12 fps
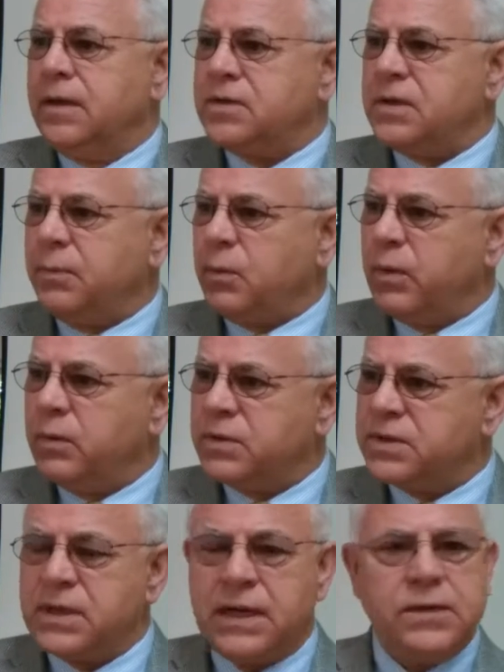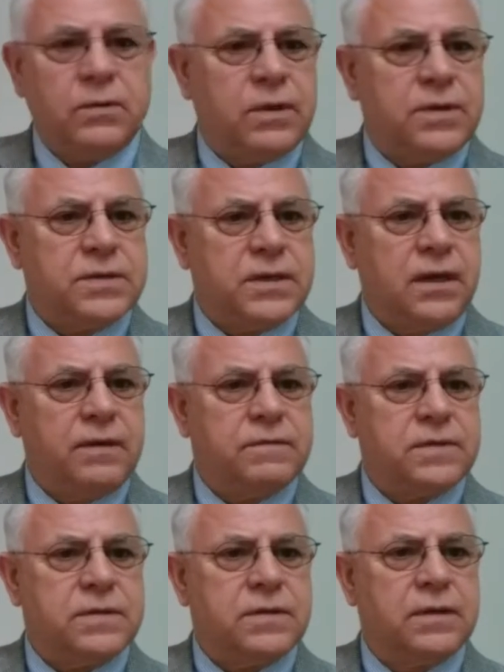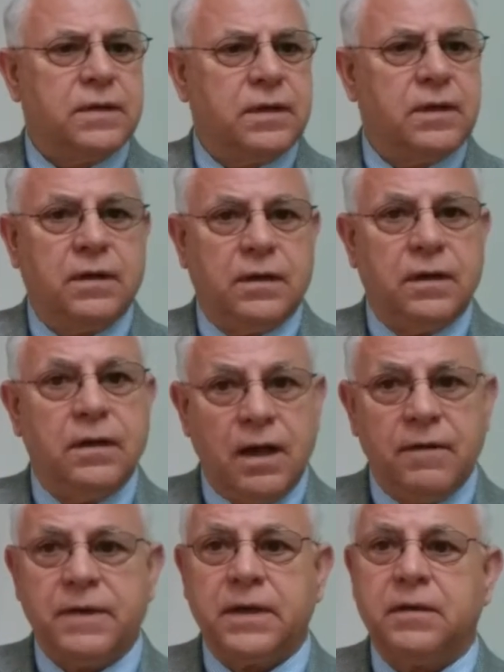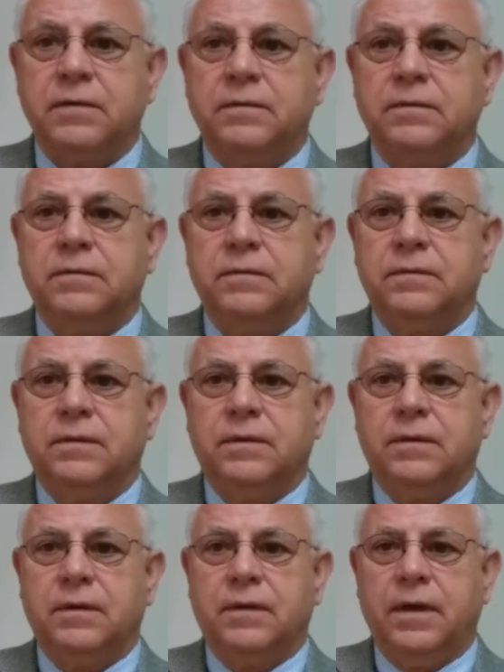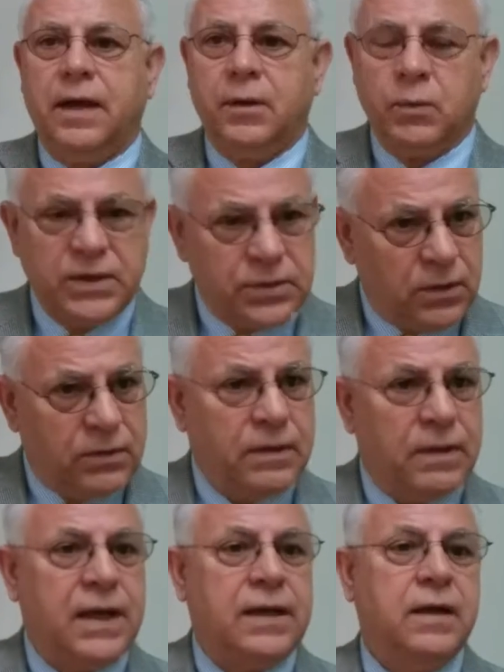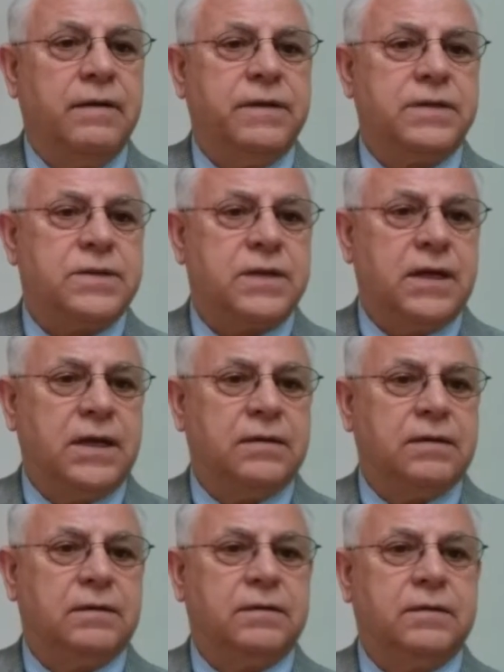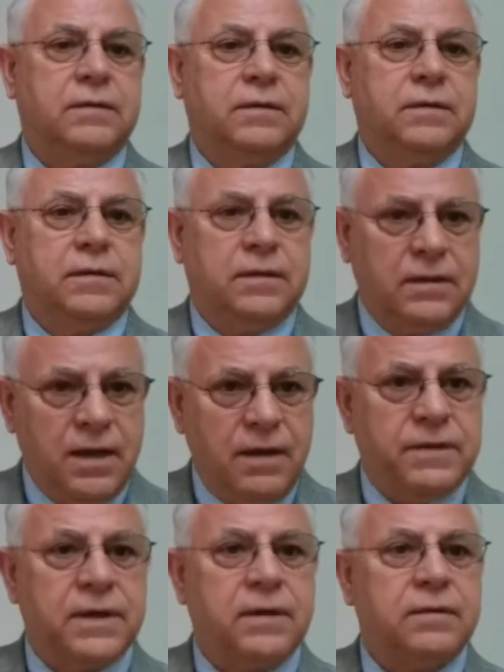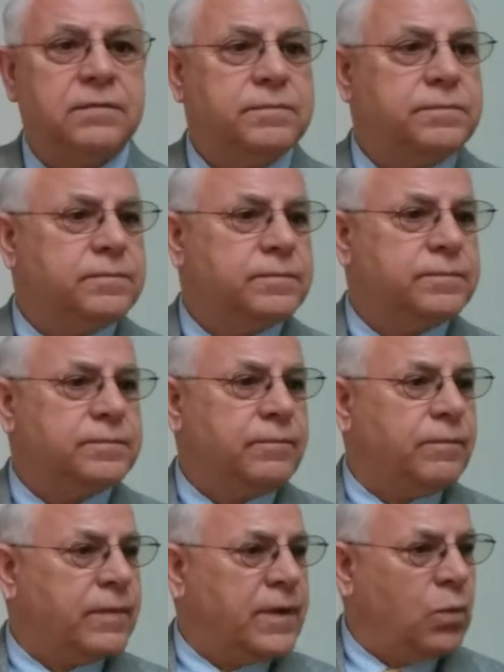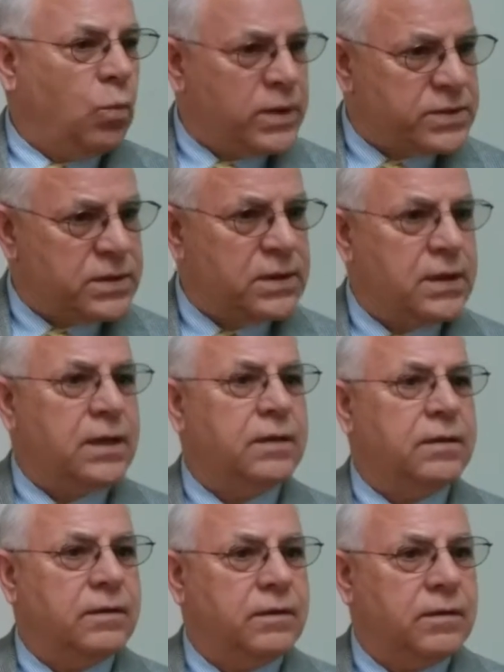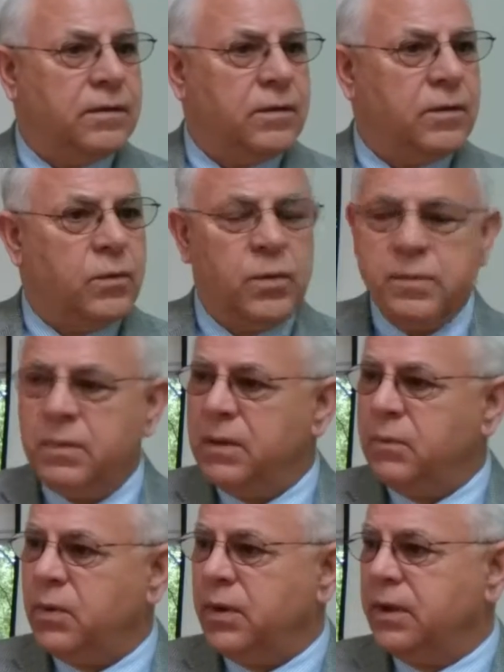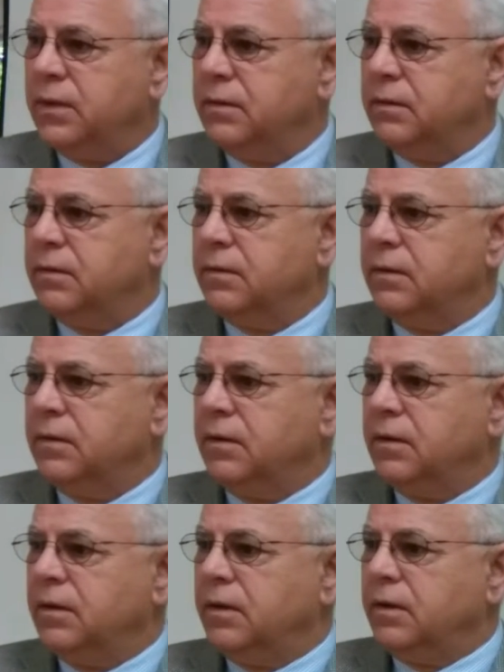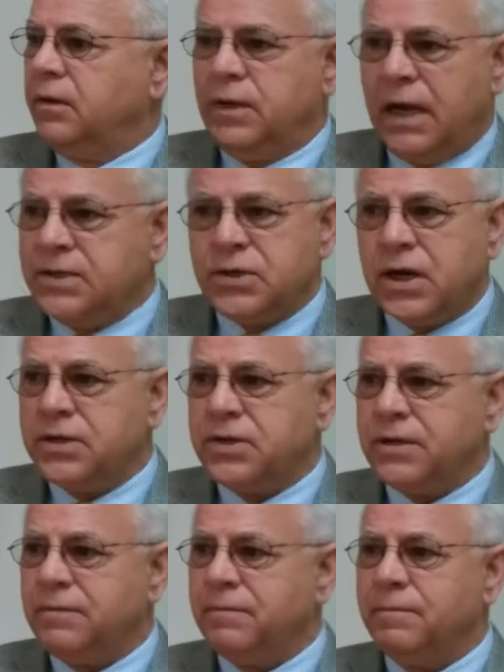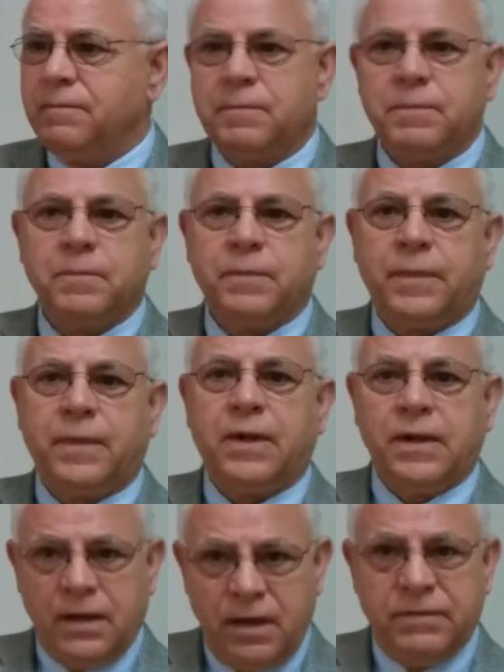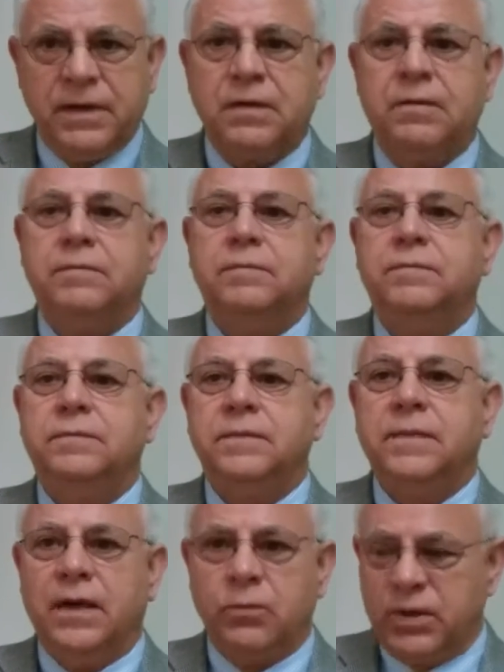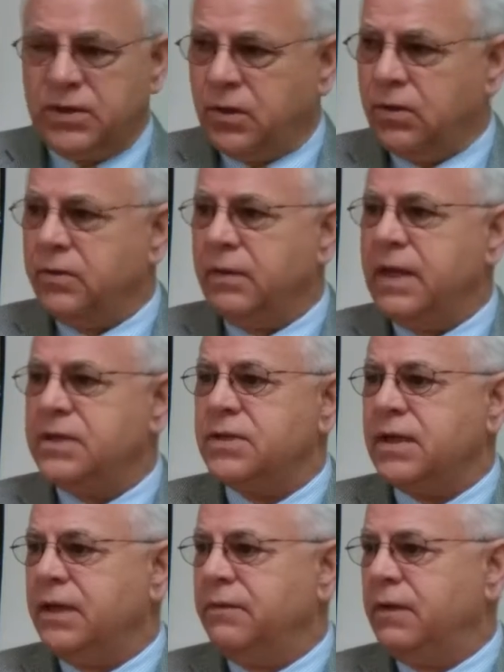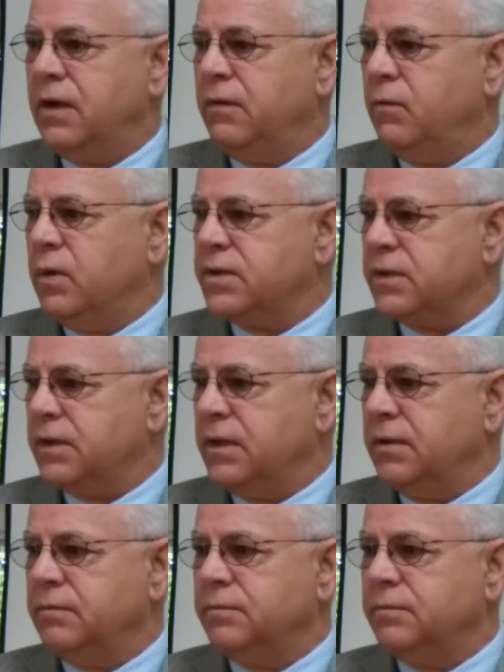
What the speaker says: Except we would say to ourselves, loving, and return to that loving state. Loving, once again, remembering, not judging, loving, and return to that state of love once again.